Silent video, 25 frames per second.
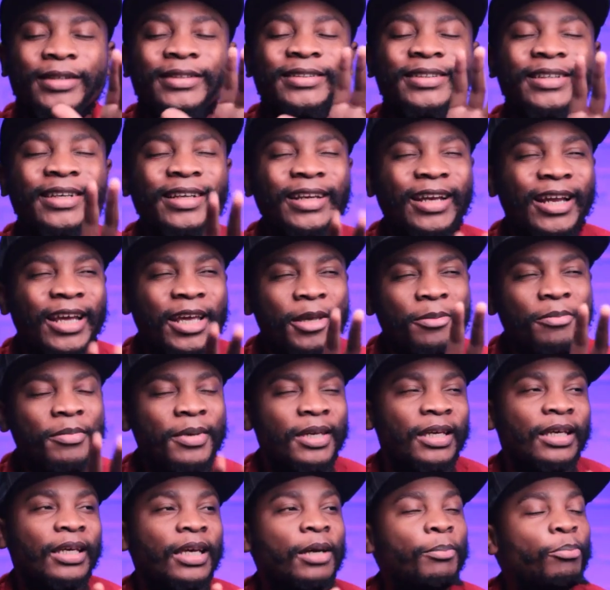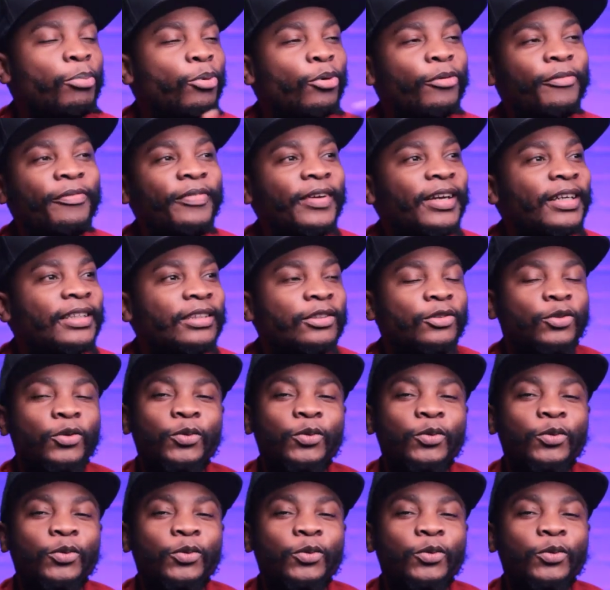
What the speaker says: is claiming a prophet.